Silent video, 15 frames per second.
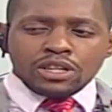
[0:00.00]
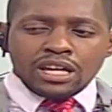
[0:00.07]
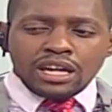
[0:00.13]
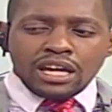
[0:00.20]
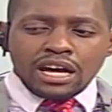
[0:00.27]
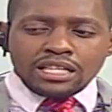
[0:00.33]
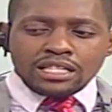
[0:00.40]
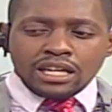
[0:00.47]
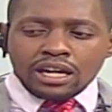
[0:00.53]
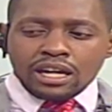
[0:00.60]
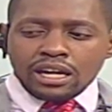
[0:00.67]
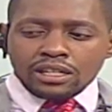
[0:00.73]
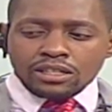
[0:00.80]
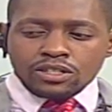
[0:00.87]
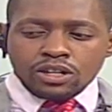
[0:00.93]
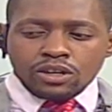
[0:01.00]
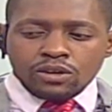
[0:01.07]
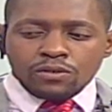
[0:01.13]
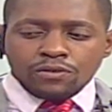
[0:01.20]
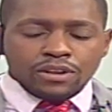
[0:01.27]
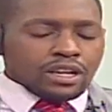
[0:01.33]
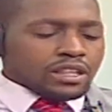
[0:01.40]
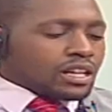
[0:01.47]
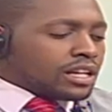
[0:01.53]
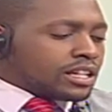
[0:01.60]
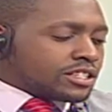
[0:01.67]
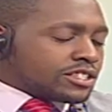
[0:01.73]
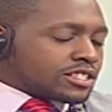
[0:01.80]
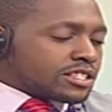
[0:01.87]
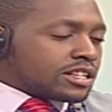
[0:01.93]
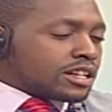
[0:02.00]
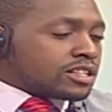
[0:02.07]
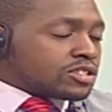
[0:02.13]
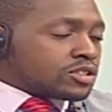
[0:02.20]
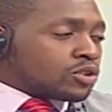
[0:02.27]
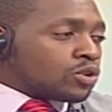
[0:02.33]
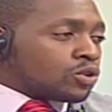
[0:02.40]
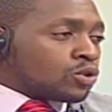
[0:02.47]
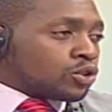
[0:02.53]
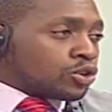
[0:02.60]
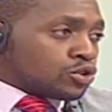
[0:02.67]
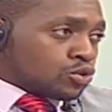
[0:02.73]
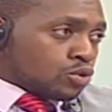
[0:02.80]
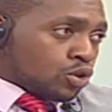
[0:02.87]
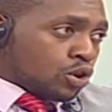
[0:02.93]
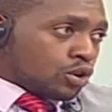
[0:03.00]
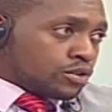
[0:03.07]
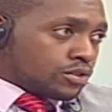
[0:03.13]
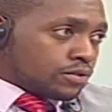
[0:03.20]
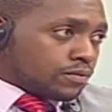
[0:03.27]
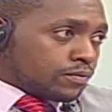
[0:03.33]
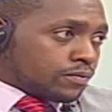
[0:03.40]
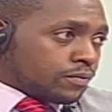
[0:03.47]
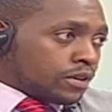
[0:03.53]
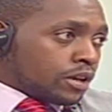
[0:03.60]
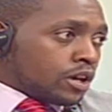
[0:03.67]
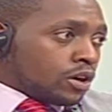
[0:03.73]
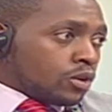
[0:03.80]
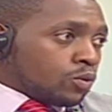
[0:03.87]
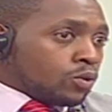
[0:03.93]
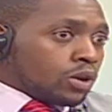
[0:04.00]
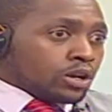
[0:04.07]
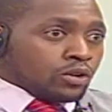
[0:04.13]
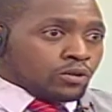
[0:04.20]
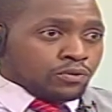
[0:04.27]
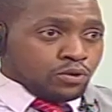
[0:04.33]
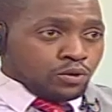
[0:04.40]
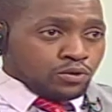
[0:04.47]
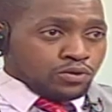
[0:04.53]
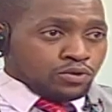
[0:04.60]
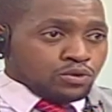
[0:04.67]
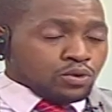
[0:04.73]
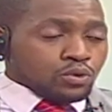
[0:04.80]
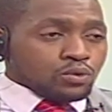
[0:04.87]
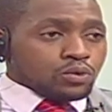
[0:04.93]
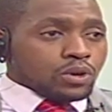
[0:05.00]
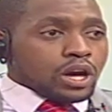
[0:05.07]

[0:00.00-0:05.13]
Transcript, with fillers: that has a culture of either legislating or going to court. Yes. One of those two.